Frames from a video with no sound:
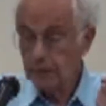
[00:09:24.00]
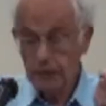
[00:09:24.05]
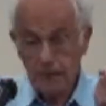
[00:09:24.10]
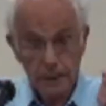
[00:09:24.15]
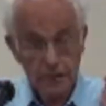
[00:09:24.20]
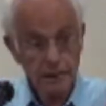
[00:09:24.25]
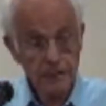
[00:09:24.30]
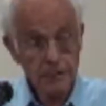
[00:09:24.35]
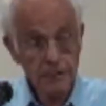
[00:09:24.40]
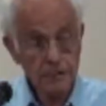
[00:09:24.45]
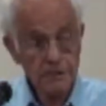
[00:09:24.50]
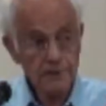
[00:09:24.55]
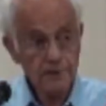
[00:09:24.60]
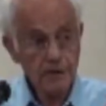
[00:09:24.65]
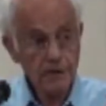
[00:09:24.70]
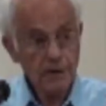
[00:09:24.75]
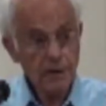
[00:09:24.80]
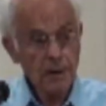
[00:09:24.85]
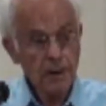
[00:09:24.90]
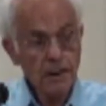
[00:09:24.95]

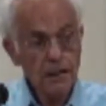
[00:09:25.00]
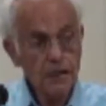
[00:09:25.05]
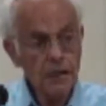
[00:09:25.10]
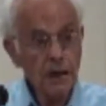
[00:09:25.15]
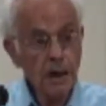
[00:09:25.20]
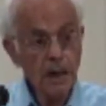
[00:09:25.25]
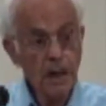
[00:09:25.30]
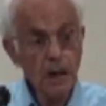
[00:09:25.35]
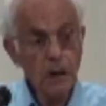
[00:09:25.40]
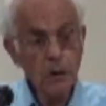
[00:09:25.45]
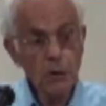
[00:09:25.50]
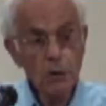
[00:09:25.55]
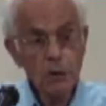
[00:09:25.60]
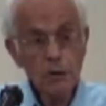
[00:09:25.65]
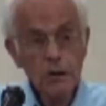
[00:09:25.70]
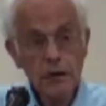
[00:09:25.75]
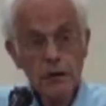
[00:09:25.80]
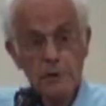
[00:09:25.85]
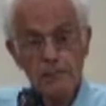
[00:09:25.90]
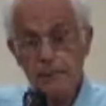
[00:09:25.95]
Ma'achelet. Now,
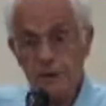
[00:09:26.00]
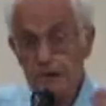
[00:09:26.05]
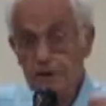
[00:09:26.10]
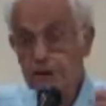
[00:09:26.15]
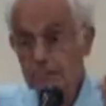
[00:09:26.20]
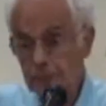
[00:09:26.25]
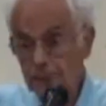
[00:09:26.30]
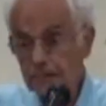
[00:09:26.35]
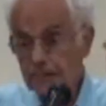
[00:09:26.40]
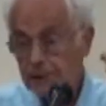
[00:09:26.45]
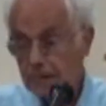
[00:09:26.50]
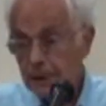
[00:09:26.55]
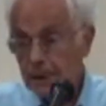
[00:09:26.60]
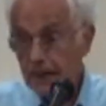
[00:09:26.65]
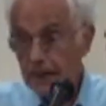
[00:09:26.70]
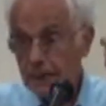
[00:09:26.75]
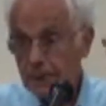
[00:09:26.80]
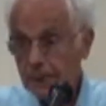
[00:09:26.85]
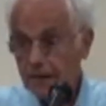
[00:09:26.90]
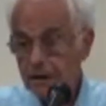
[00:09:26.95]
this is
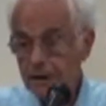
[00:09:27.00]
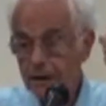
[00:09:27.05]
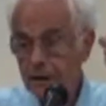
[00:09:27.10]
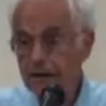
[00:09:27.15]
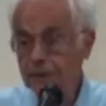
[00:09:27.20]
an